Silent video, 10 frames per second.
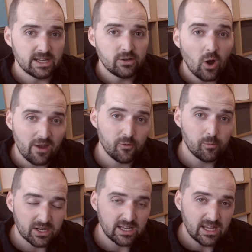not
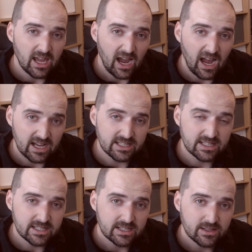everybody
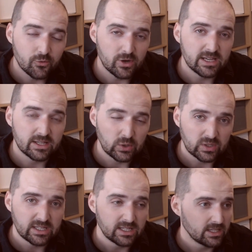has the
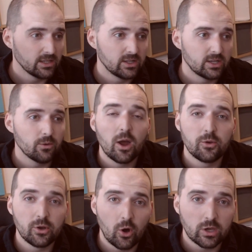resources to
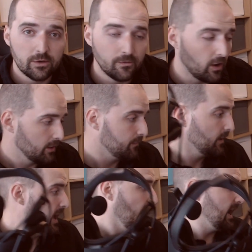own an Oculus Vive,
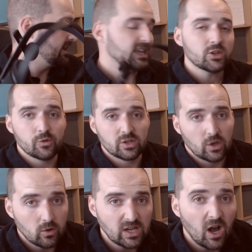and as a
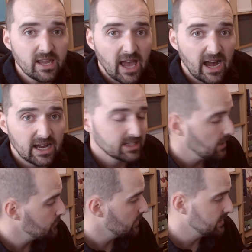result, I get asked
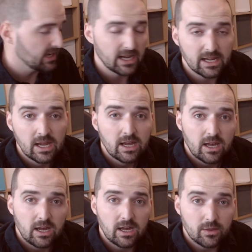every other day
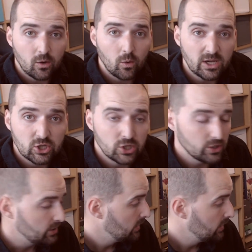the question,